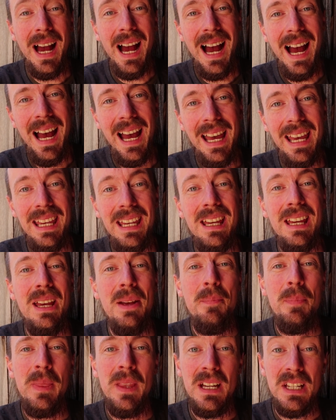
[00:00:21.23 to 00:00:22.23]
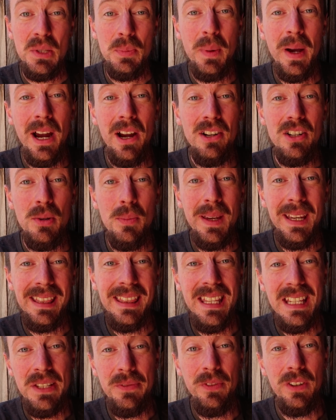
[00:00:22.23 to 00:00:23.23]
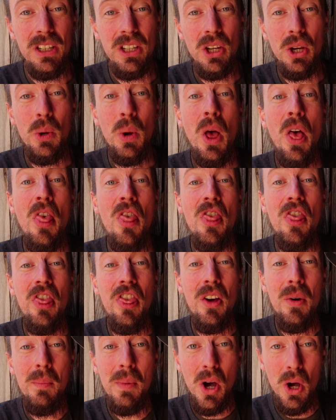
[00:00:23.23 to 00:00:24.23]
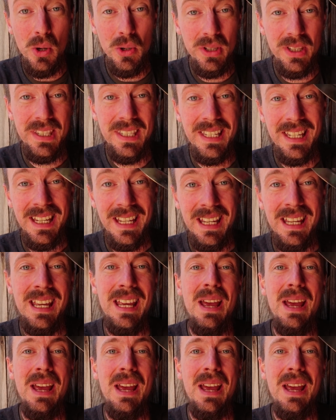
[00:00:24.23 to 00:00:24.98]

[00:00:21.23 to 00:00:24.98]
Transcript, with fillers: I aspire to make this video the most